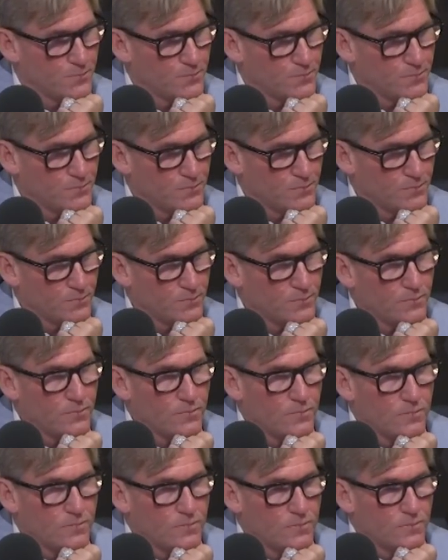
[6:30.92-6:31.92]

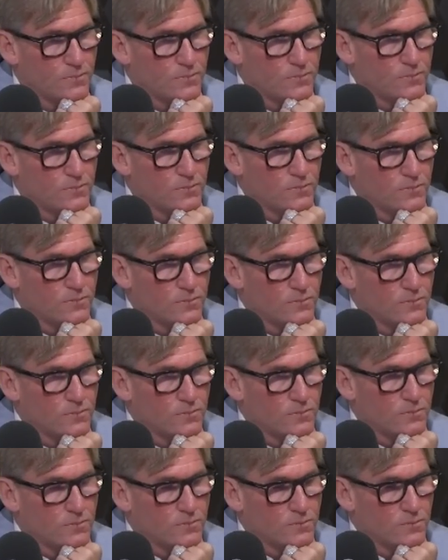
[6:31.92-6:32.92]

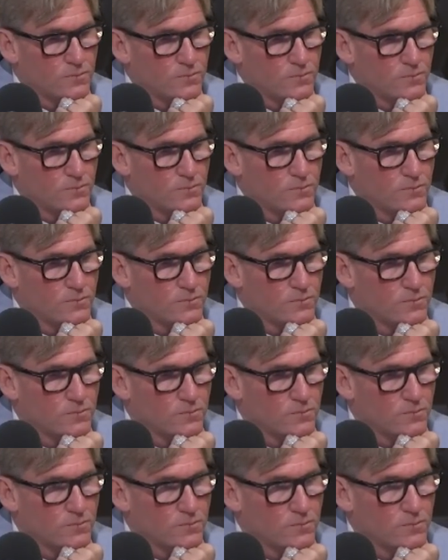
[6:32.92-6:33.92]

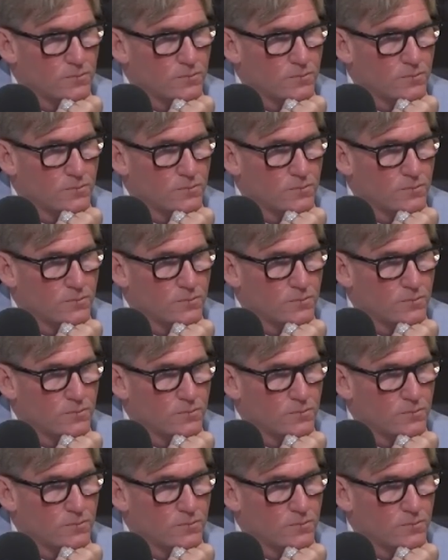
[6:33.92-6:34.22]
(not speaking)